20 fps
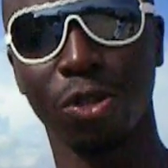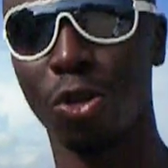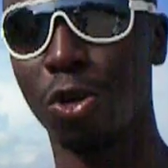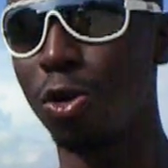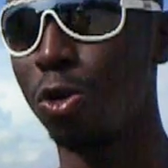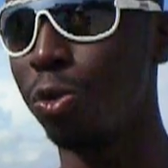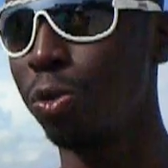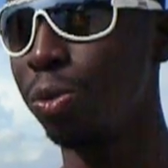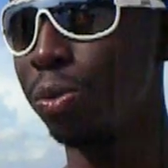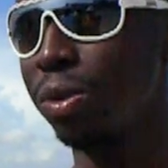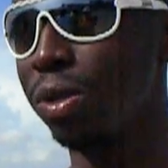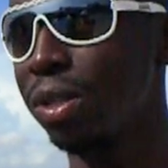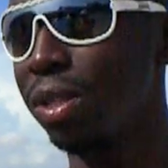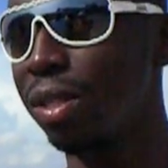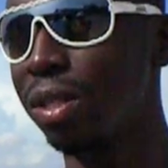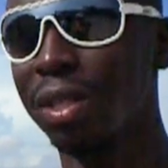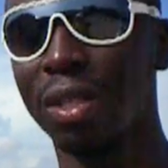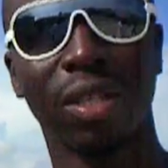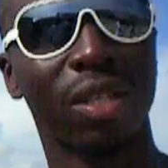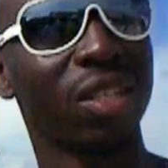So
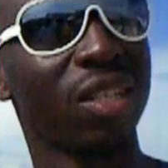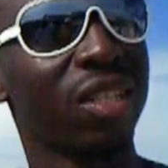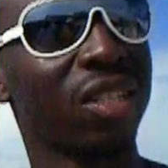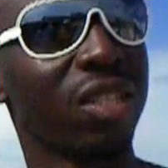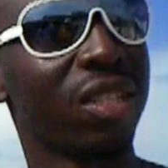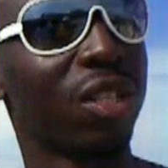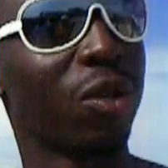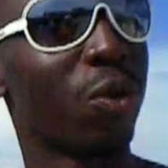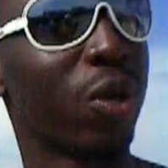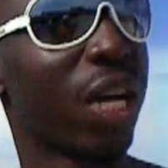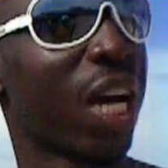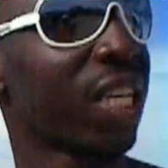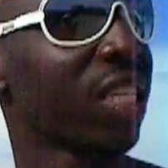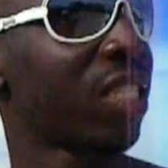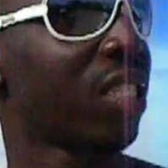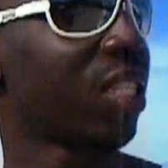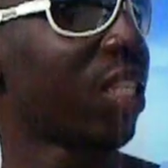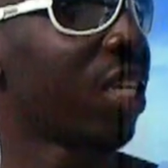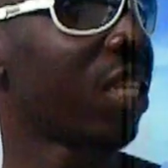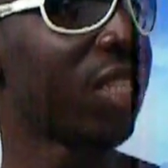the way
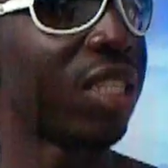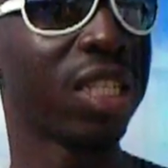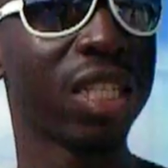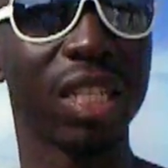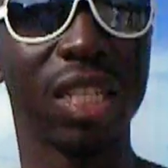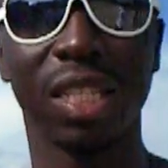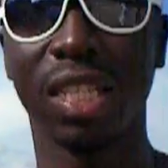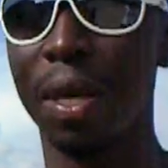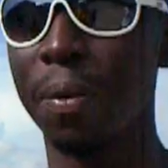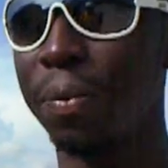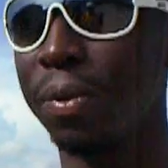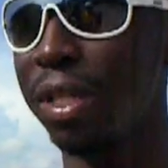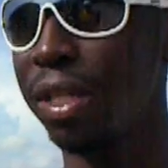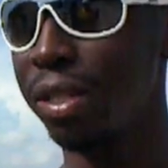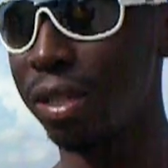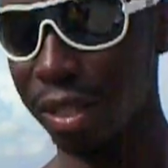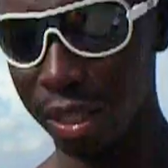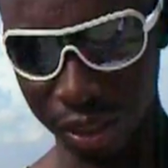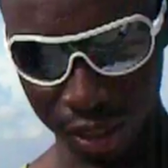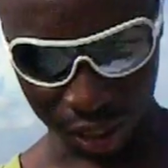I see they did it,
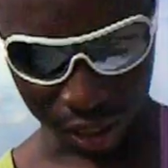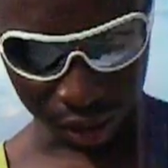they